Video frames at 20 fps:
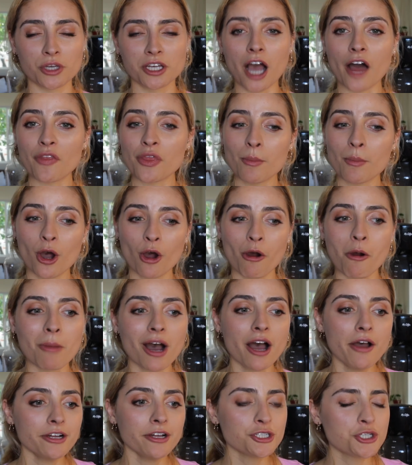We got them
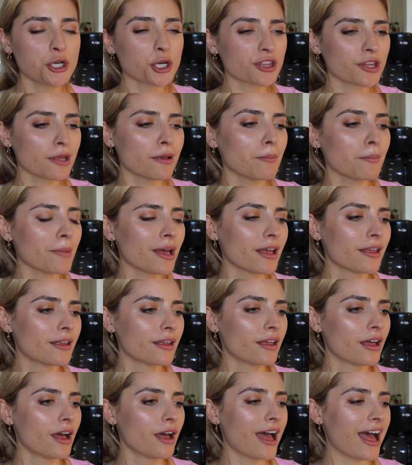home, took them
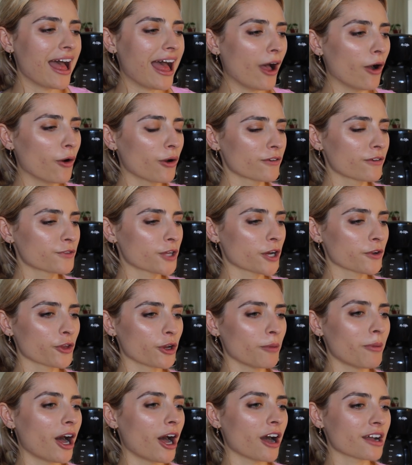out of their
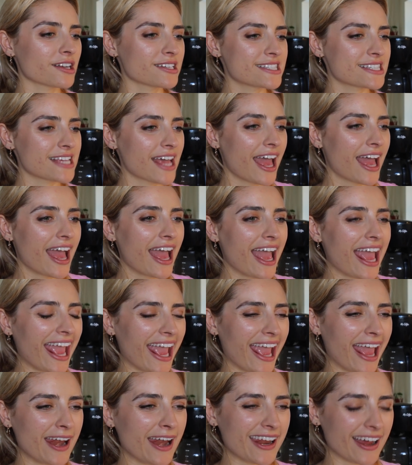little box,
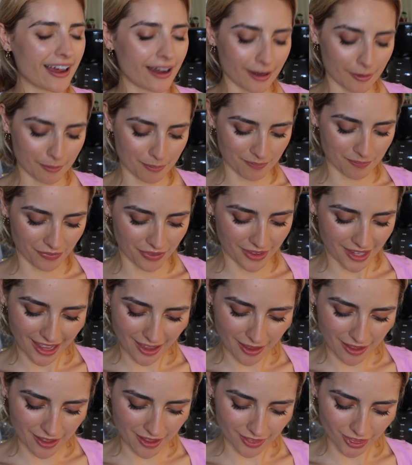and
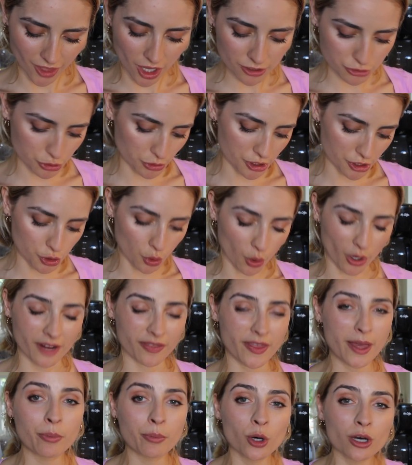long story
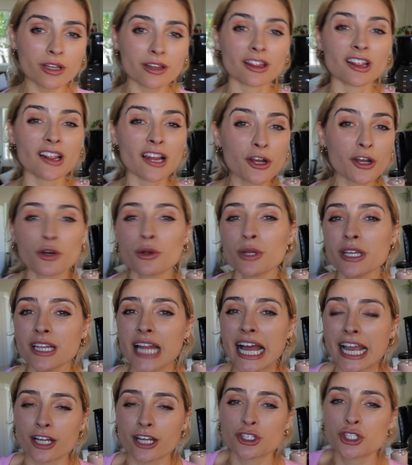short, they put
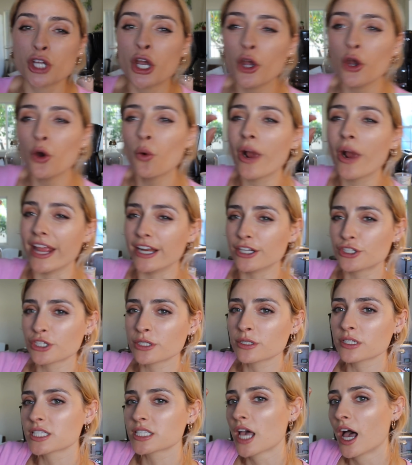literally like 2
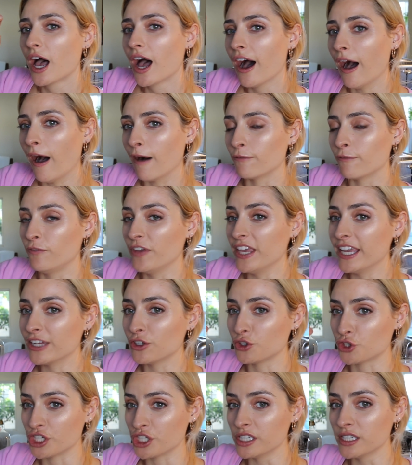inches of
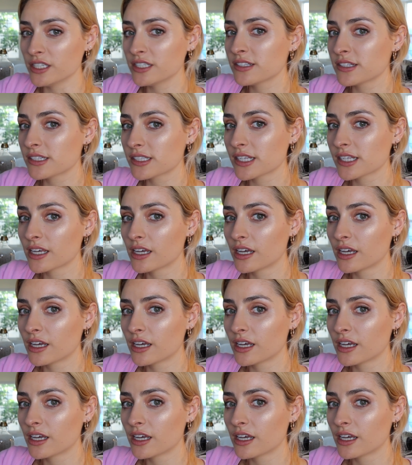vegan cheese